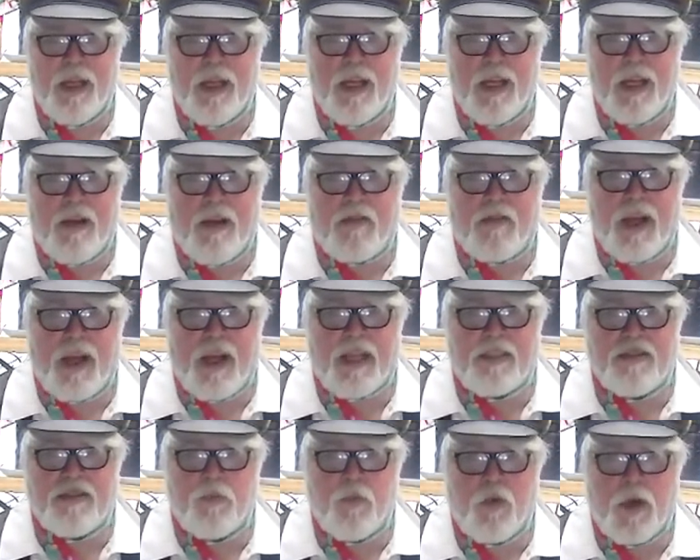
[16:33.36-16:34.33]
If you
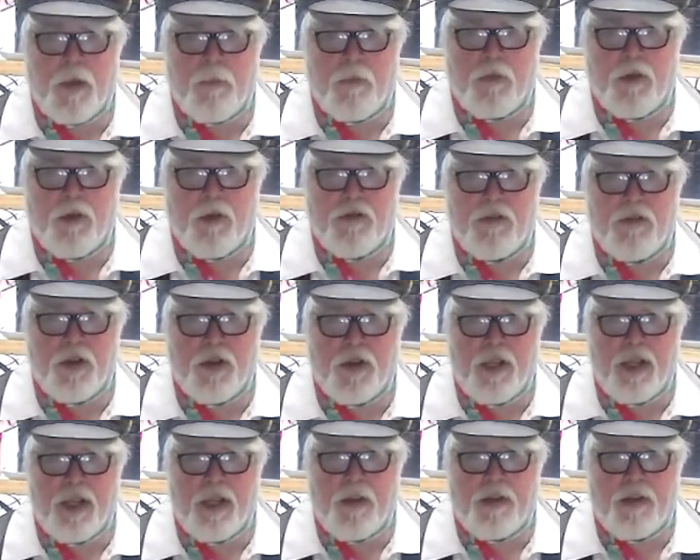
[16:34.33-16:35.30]
add some wilt-proof to
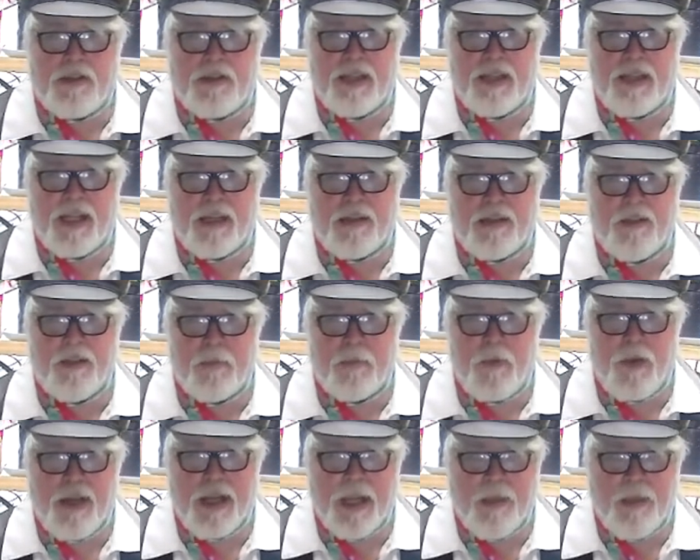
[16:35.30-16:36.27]
it, it'll stick it to the
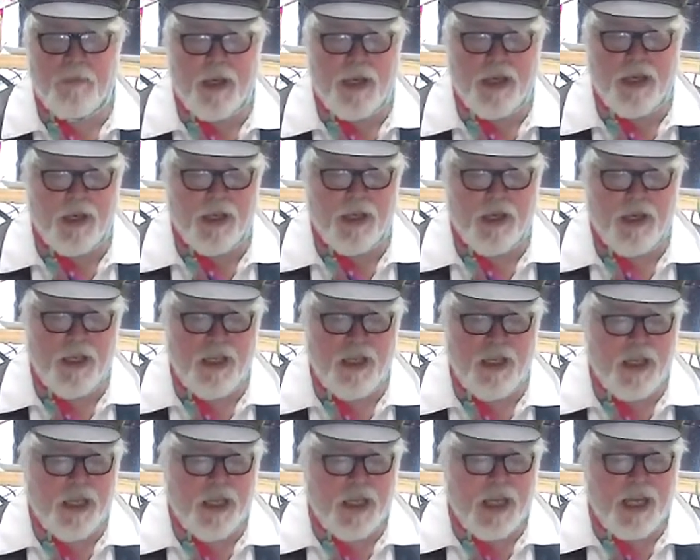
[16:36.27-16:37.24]
plant better.
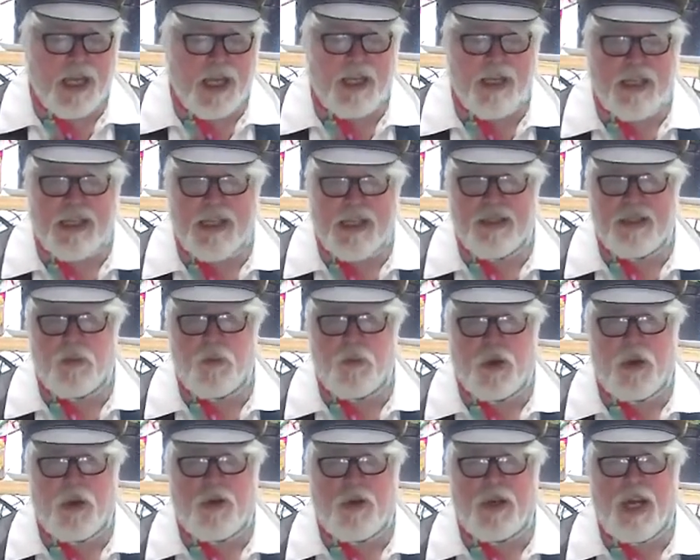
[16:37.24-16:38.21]
And this
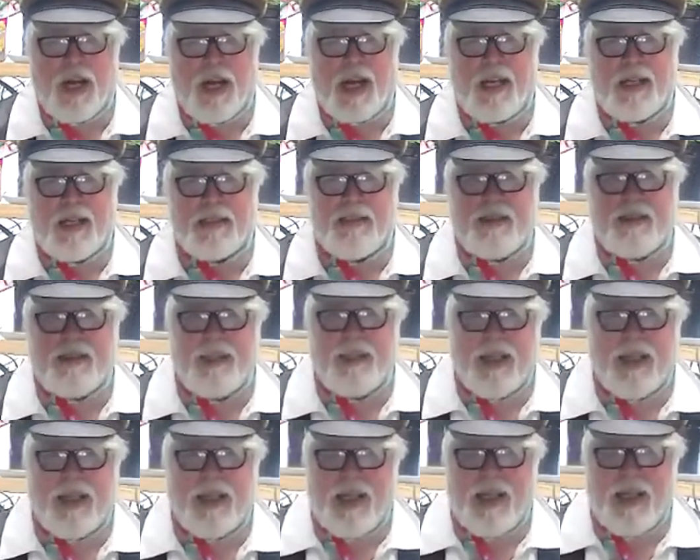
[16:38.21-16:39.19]
will cause
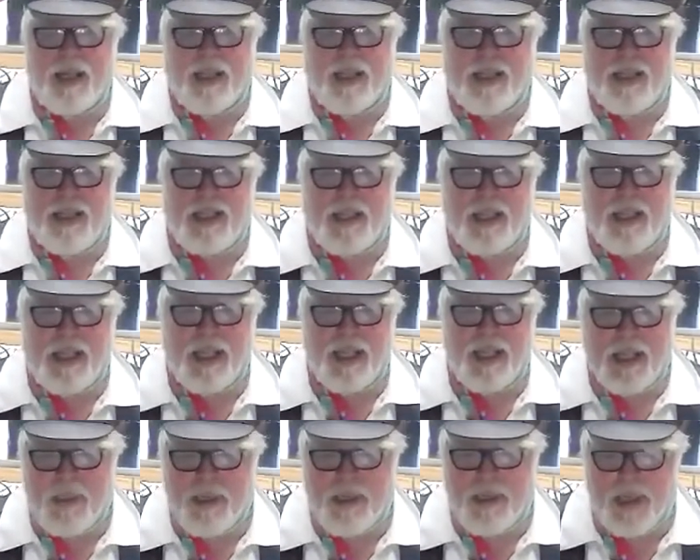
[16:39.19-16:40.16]

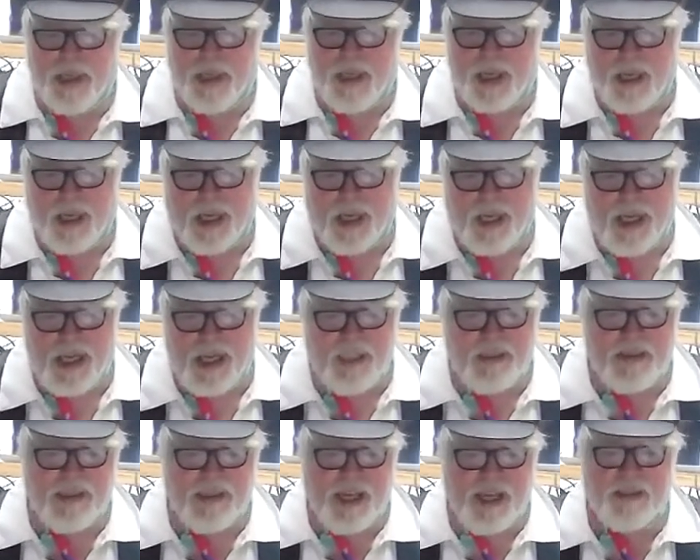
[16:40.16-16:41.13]
the
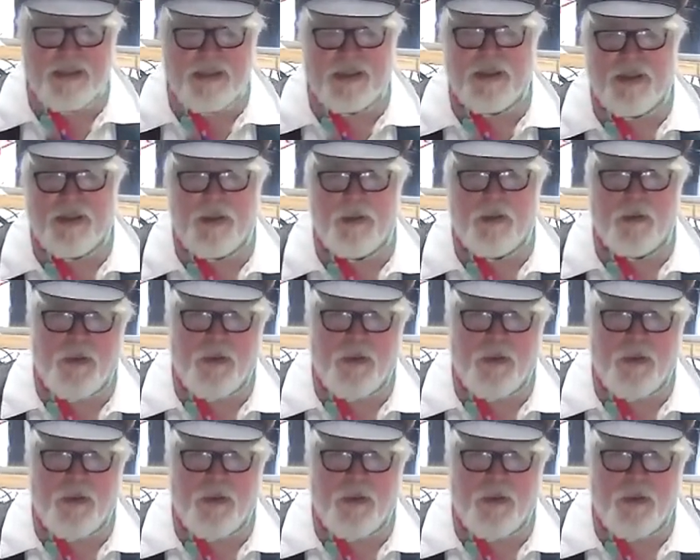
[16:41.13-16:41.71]
insects to